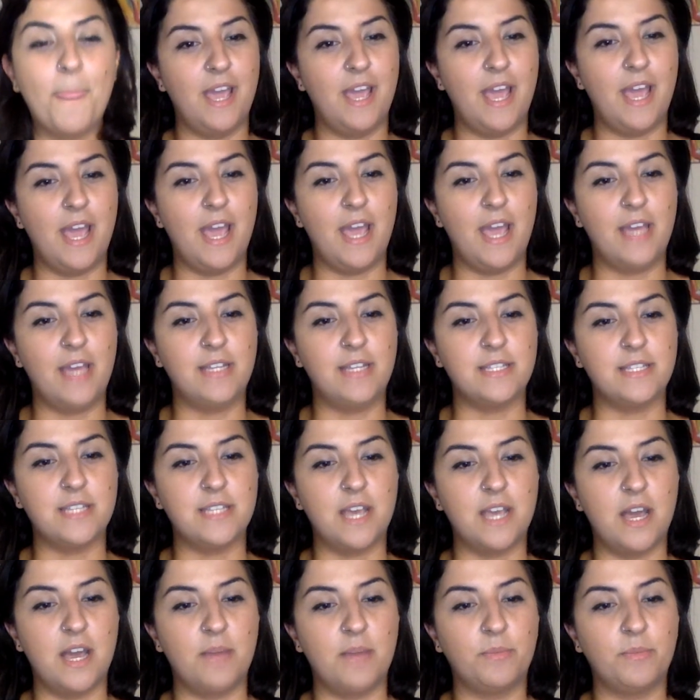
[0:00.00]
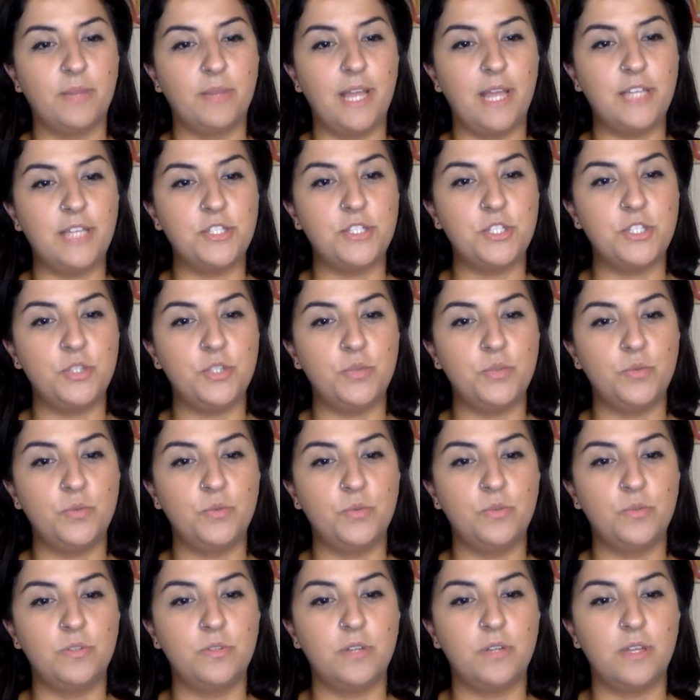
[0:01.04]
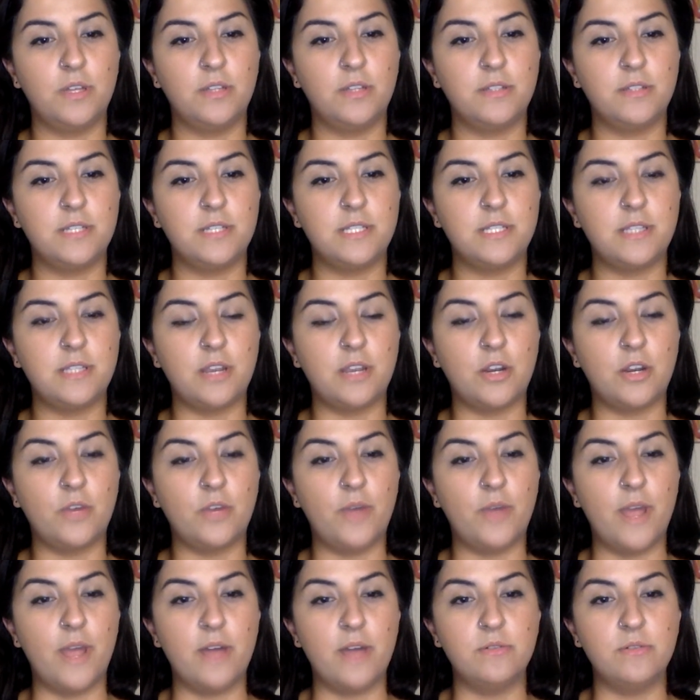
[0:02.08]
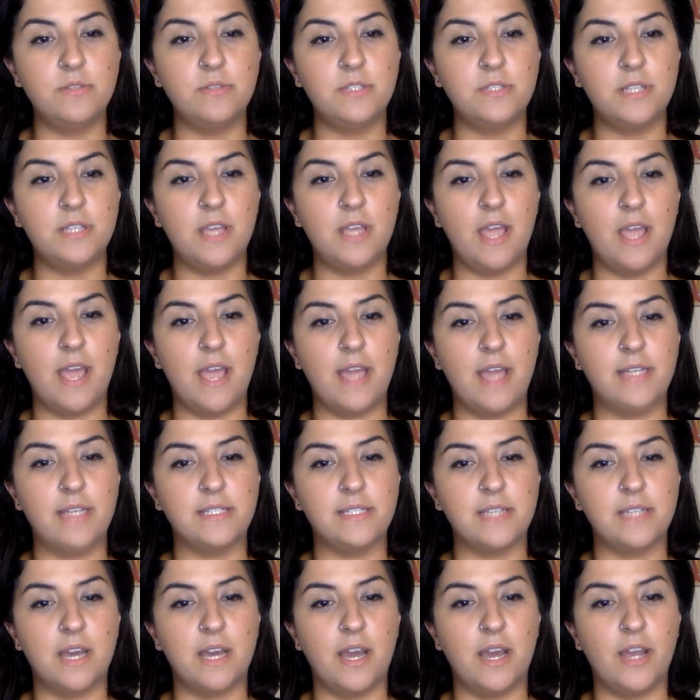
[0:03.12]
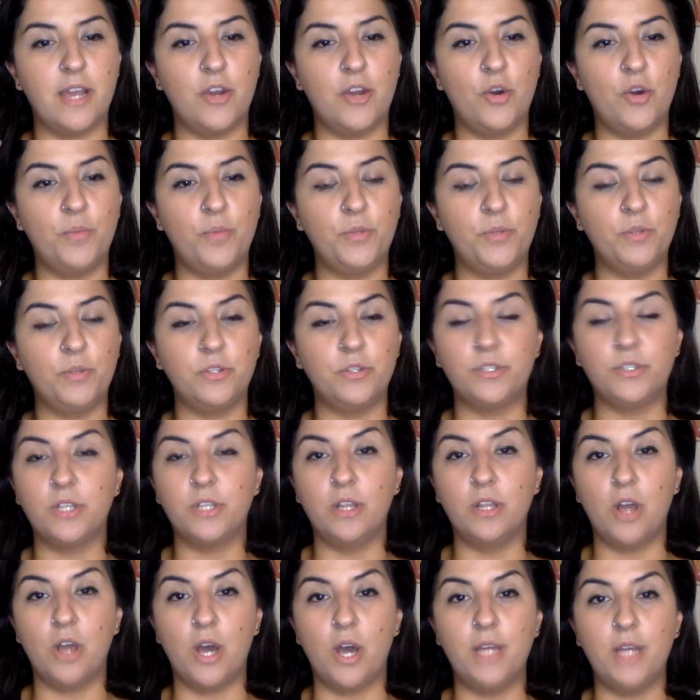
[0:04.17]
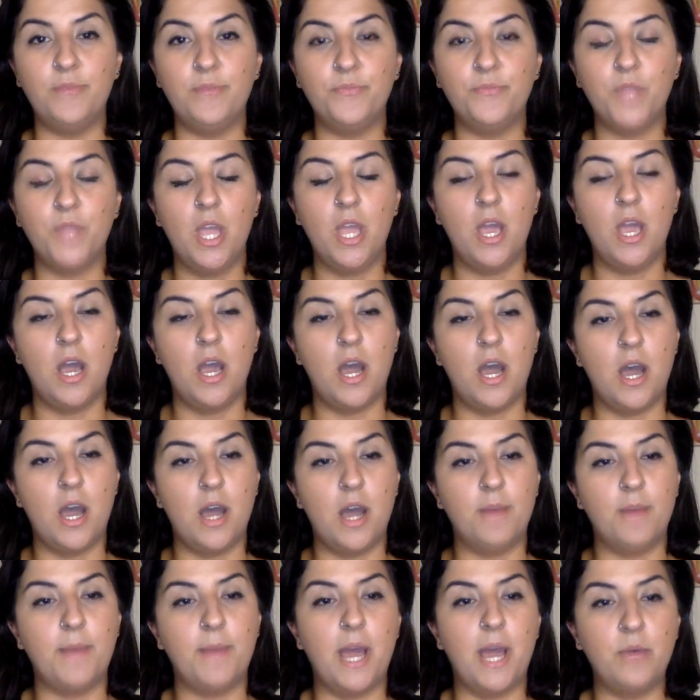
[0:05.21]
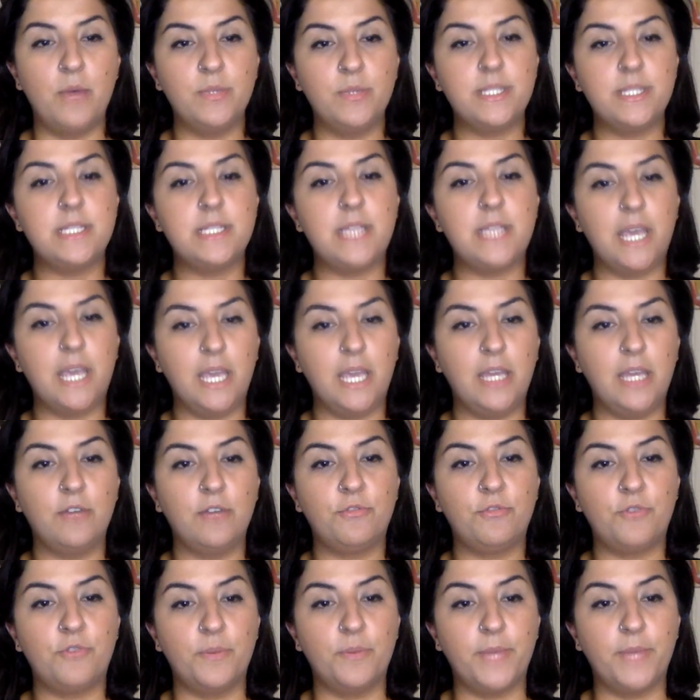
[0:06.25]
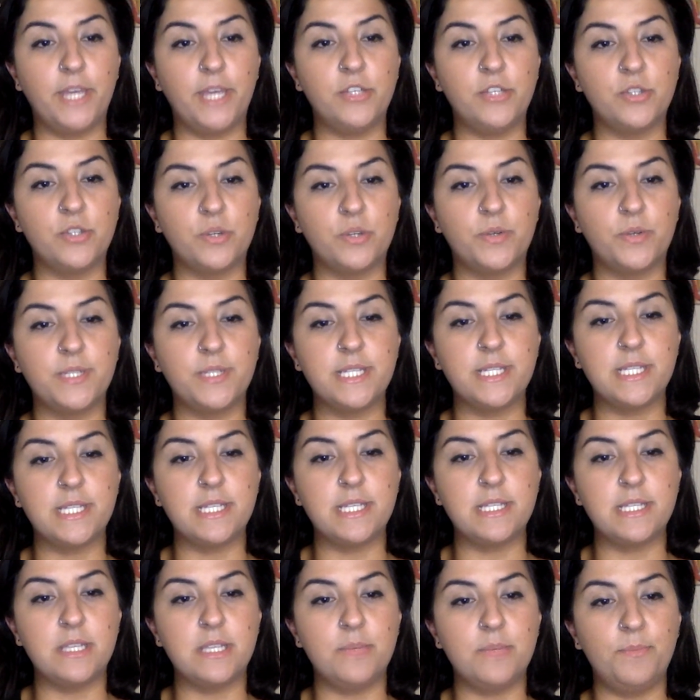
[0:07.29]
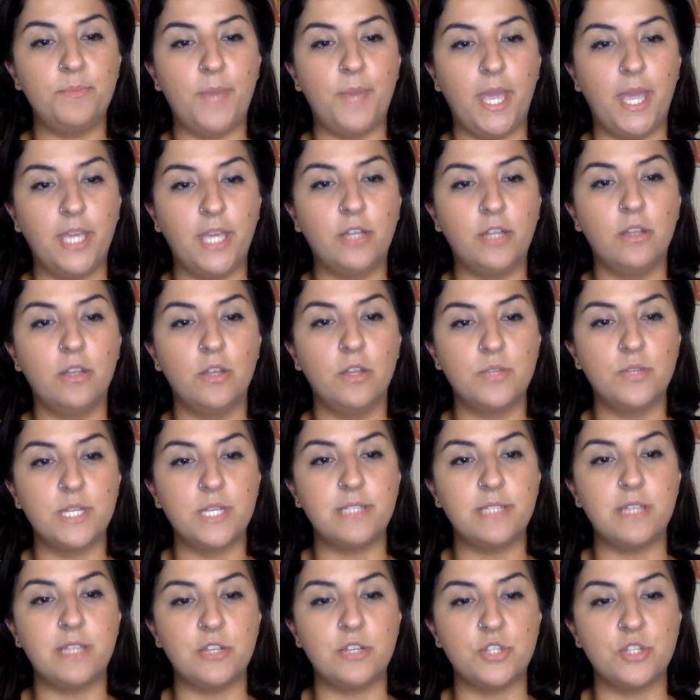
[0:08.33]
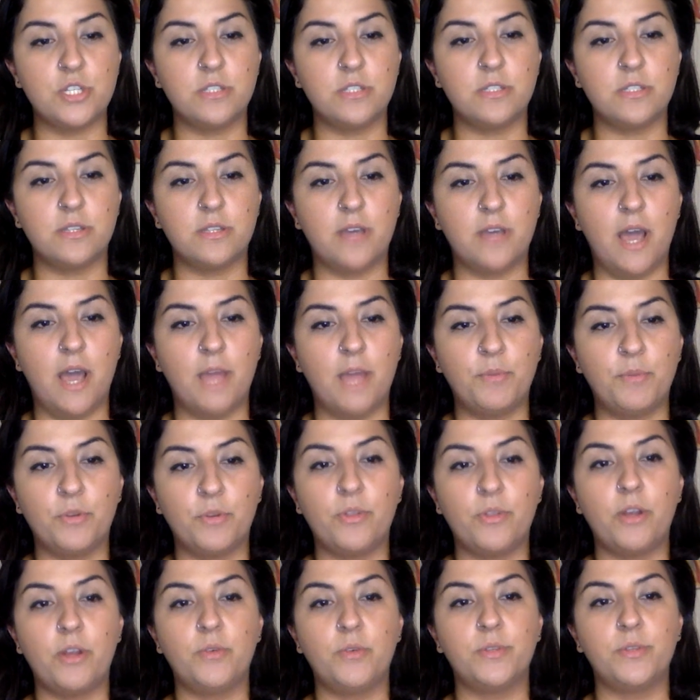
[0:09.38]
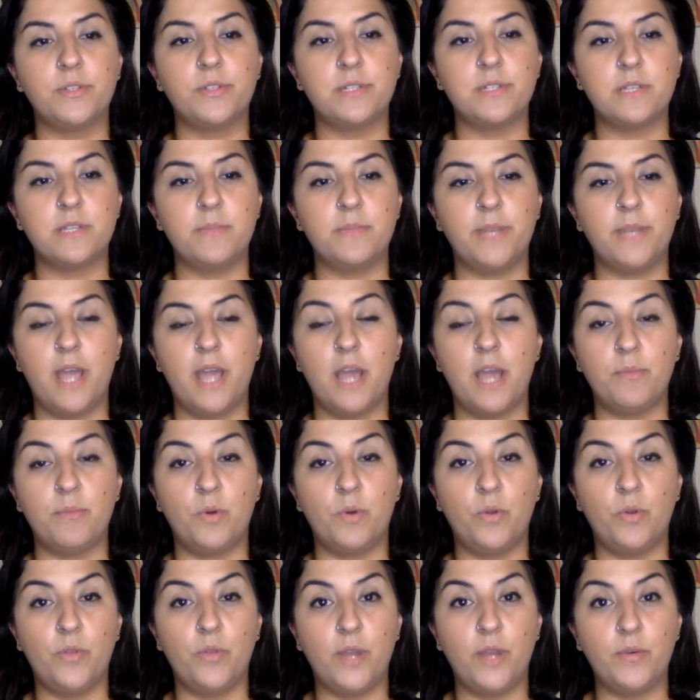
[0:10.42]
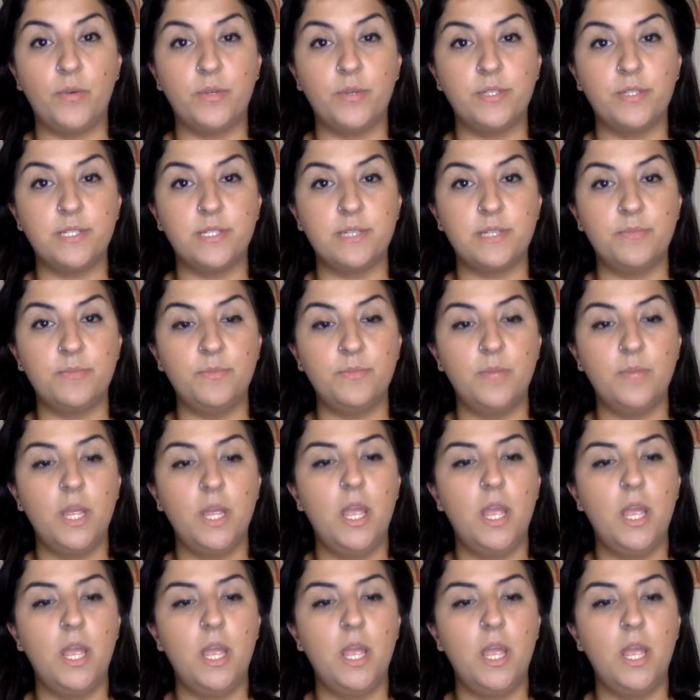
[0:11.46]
And I'm glad you stuck around. And I hope you learned a lot. I would say from the endocrine system, pay close attention to the hyperthyroidism and hypothyroidism.